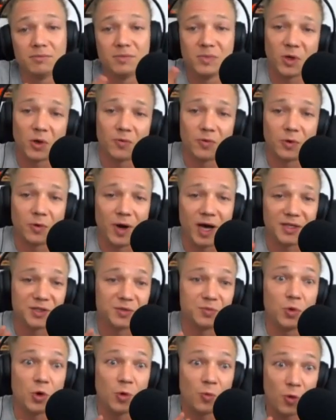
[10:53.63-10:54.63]
require
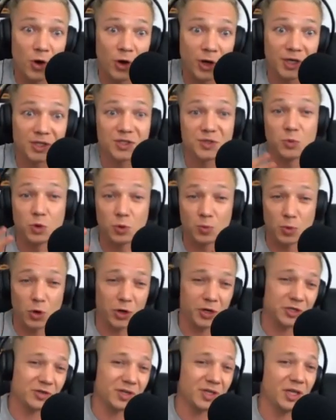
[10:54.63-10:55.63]
some more work and some more
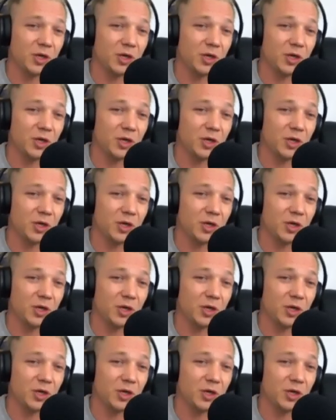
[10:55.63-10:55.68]
monitoring.